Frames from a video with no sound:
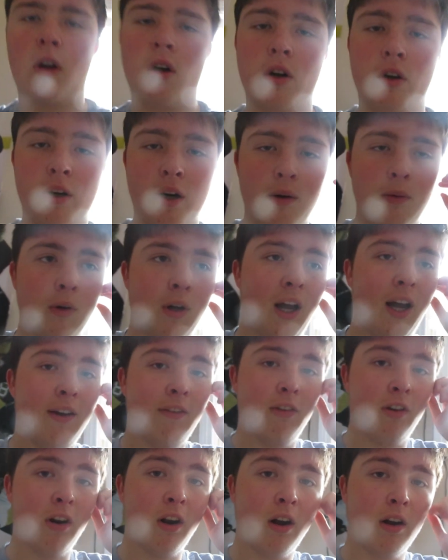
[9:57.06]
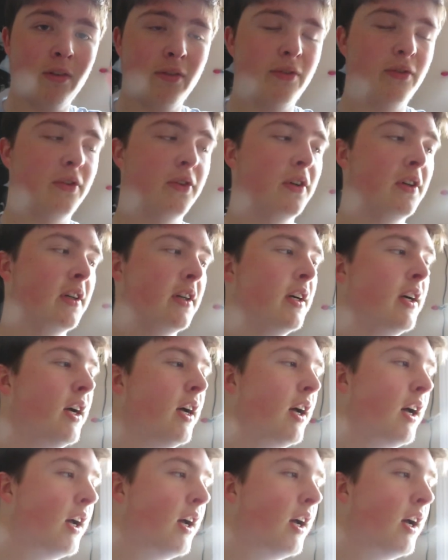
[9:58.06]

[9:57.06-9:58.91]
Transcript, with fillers: longer I will have it on for.